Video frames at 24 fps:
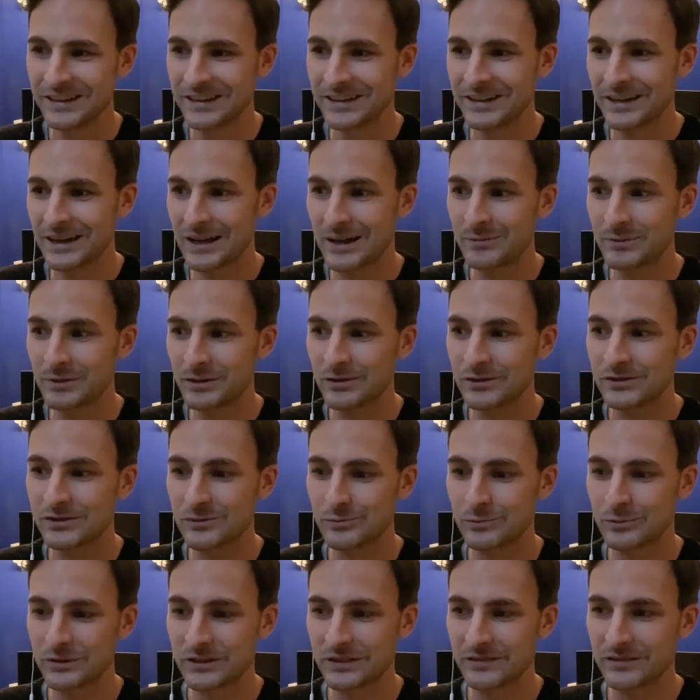because it
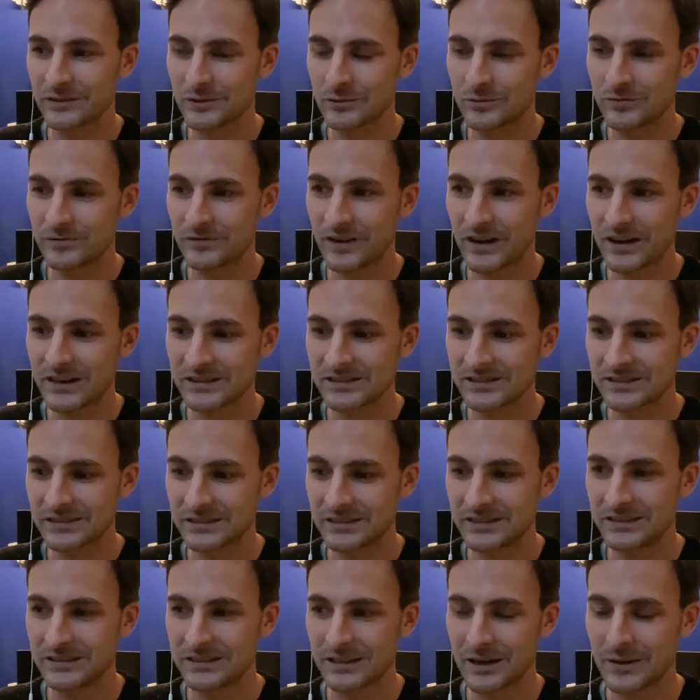would fast
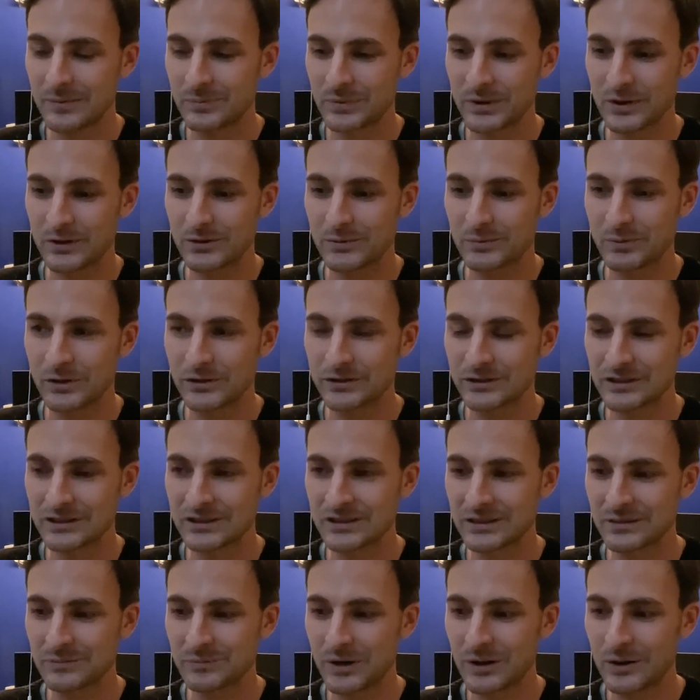eat up our
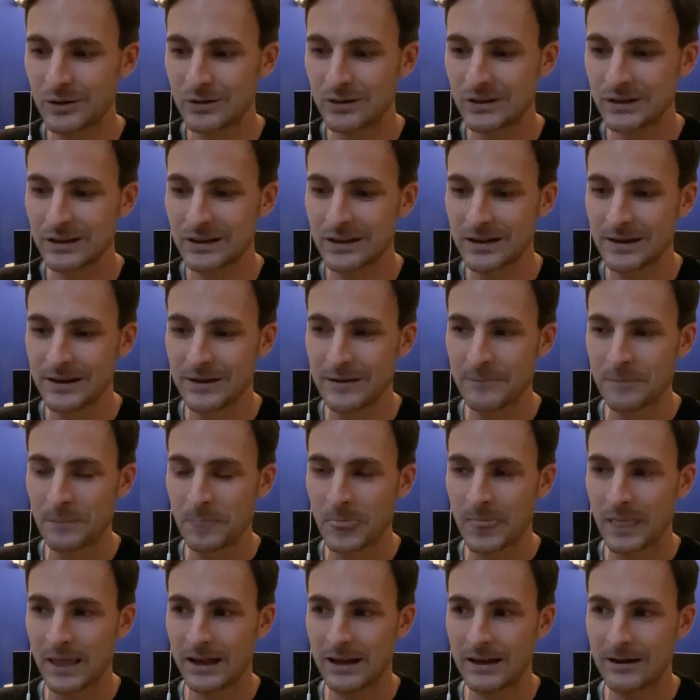purchasing power.
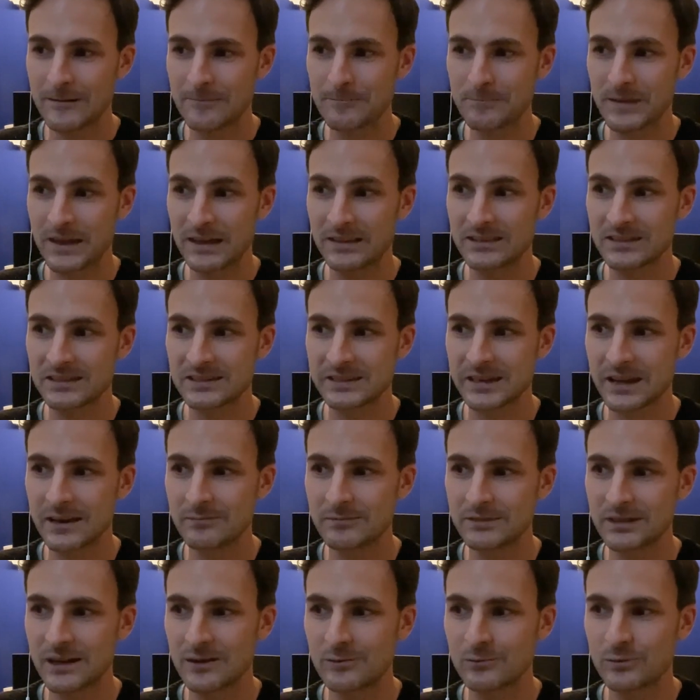At the same
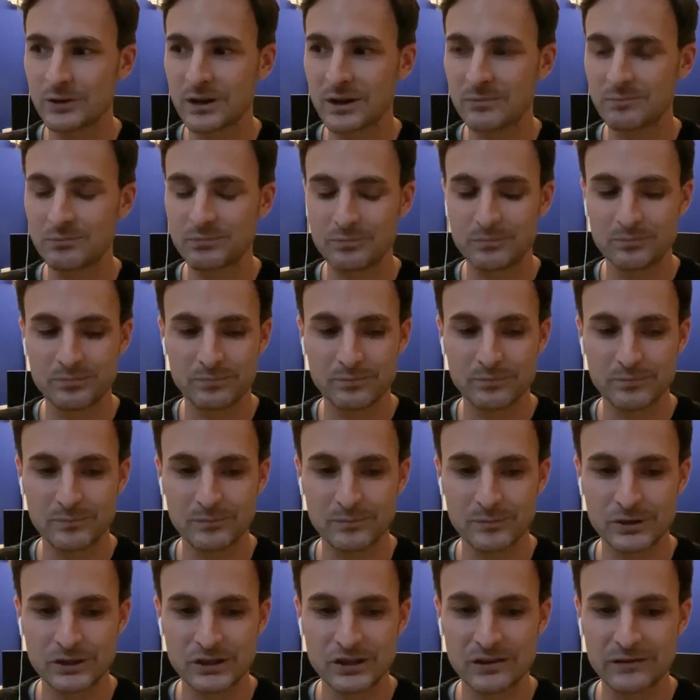time, we are
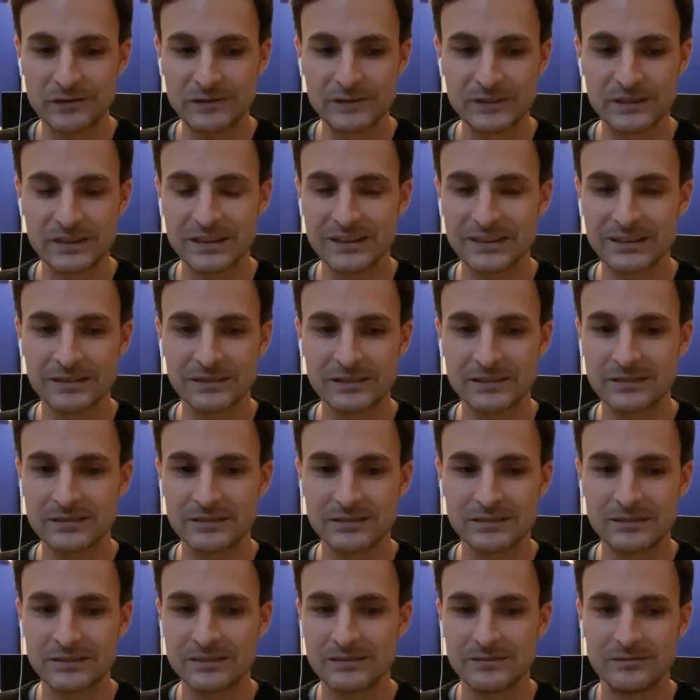shifting
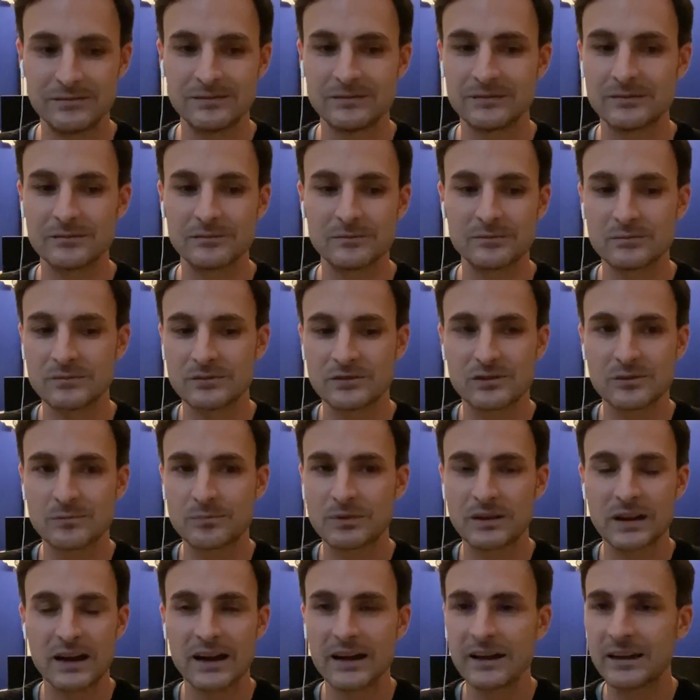
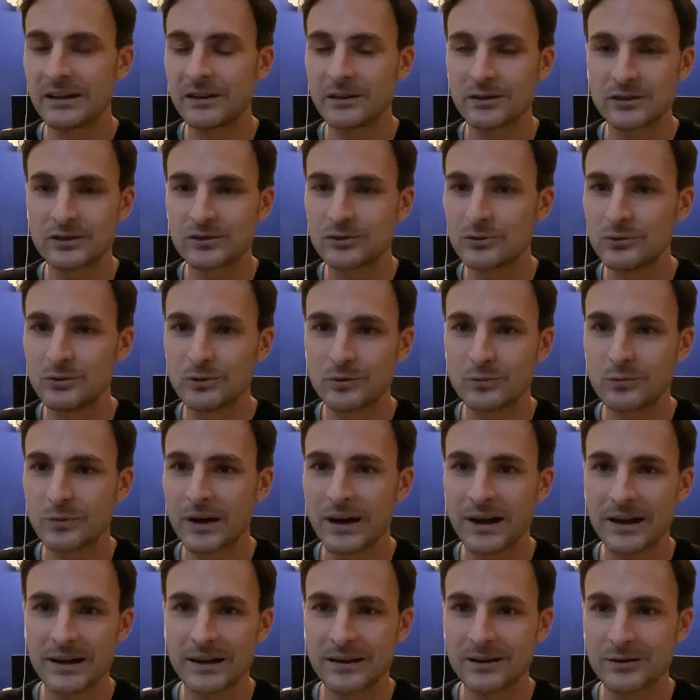supply to
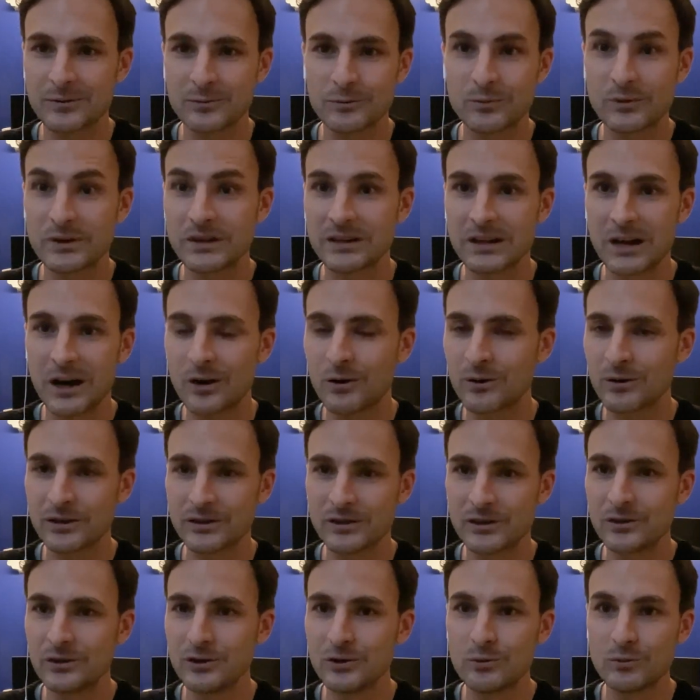where we now in a
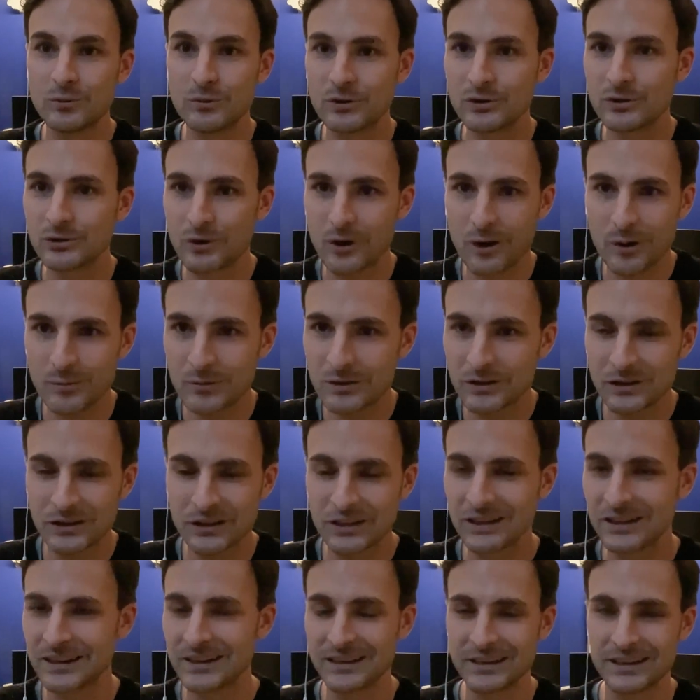new normal
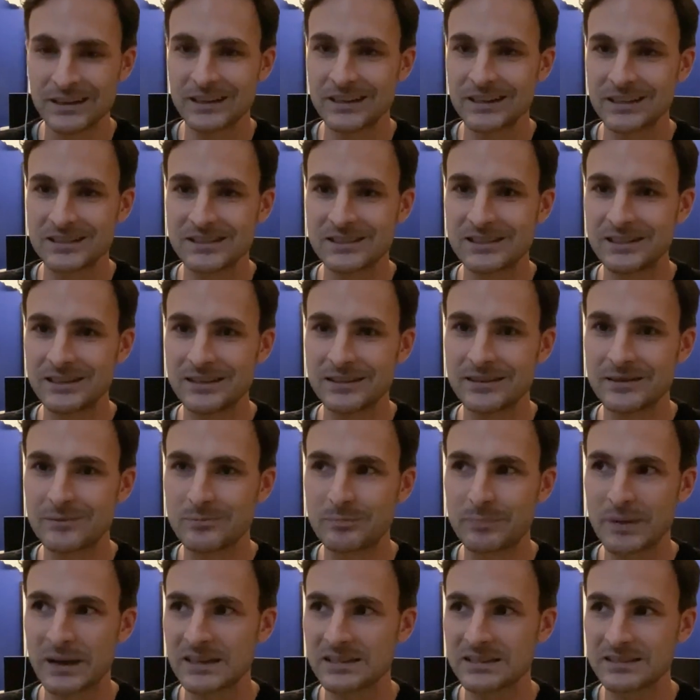see the
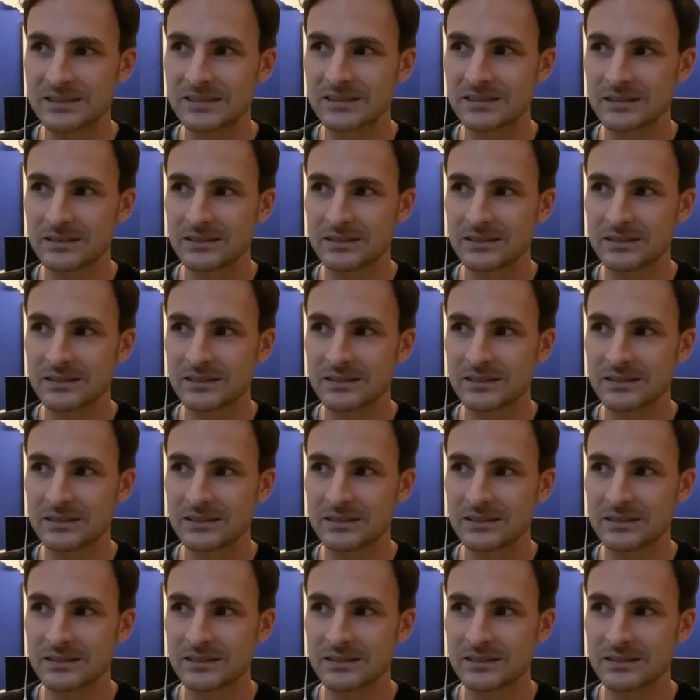best